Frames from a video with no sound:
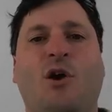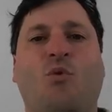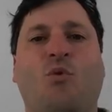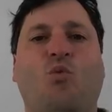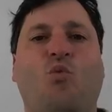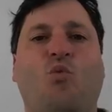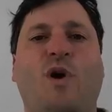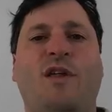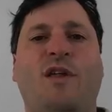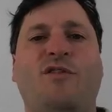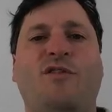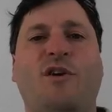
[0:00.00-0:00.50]

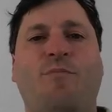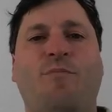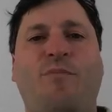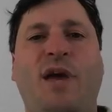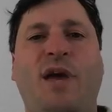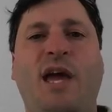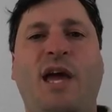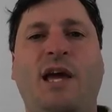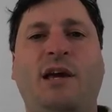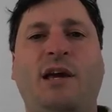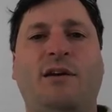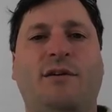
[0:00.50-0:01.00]
When the
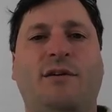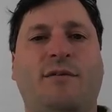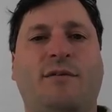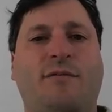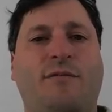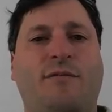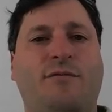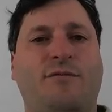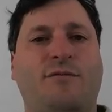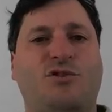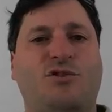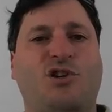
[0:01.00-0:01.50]
ping,
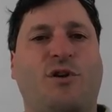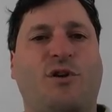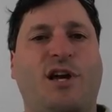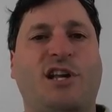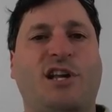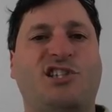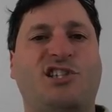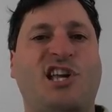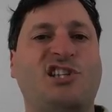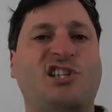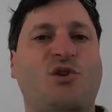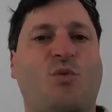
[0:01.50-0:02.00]
so
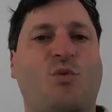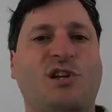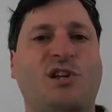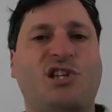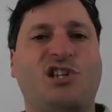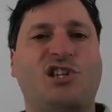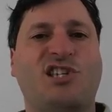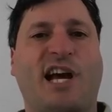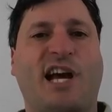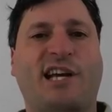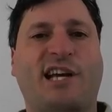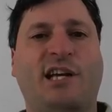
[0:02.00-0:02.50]
it sends it once
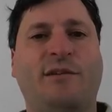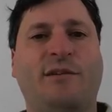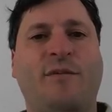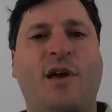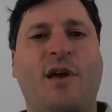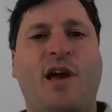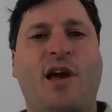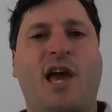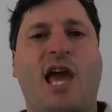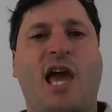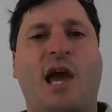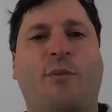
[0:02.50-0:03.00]
a second,
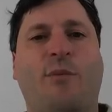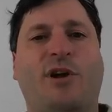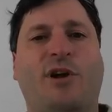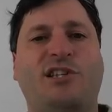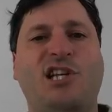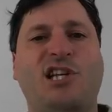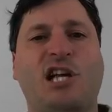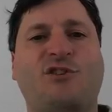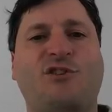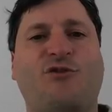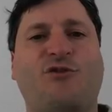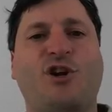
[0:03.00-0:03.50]
and what it
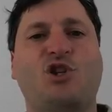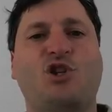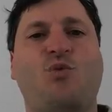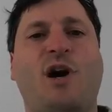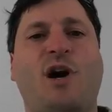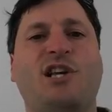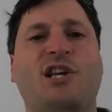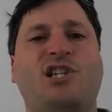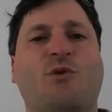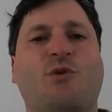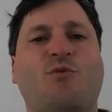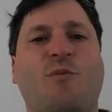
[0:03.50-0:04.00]
does for each
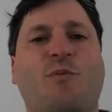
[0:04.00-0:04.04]
one is it